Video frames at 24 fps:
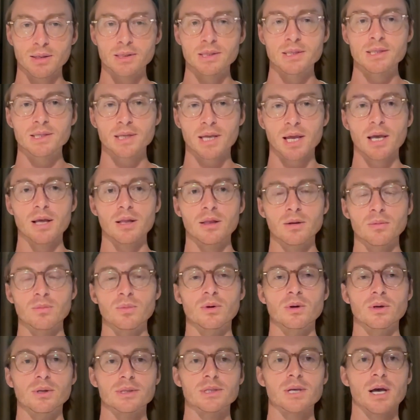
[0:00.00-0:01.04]

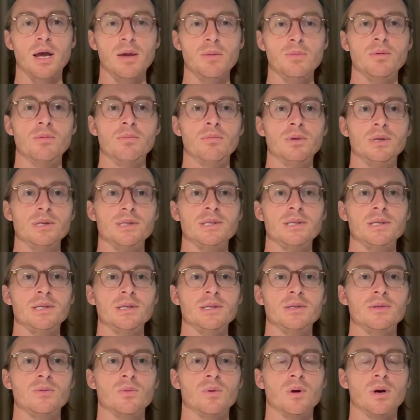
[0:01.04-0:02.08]
scalable type
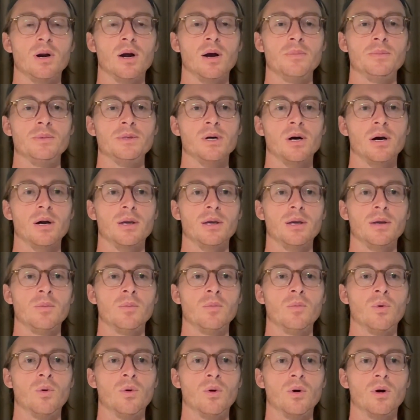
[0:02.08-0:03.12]
business, where I'm talking
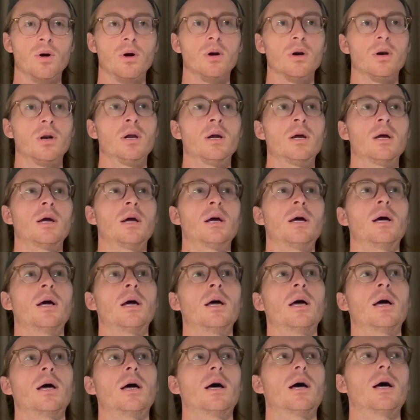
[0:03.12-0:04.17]
more
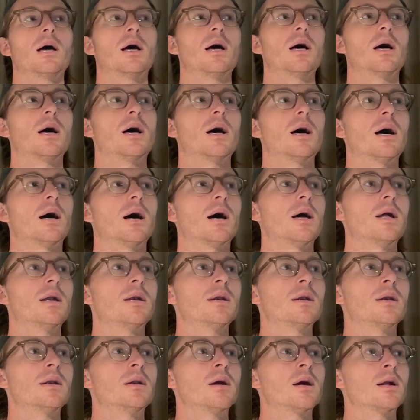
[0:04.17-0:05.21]

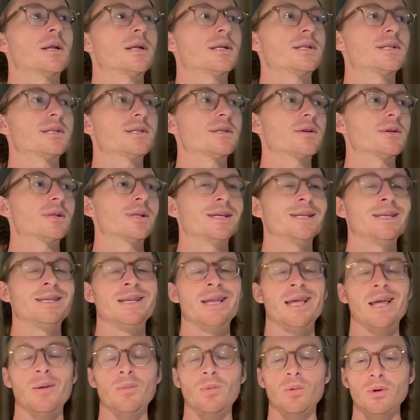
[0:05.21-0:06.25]
not necessarily
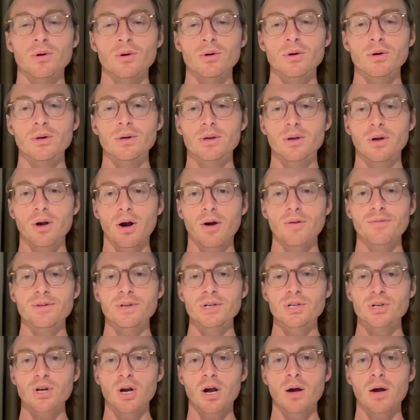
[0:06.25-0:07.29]
neighborhood
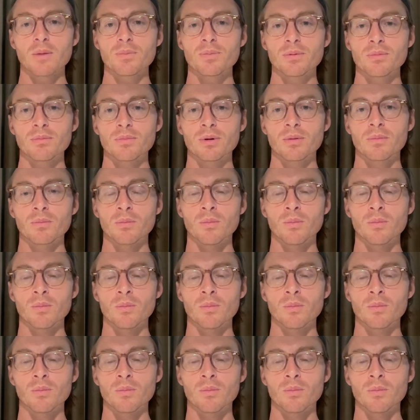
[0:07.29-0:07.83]
coffee shop, but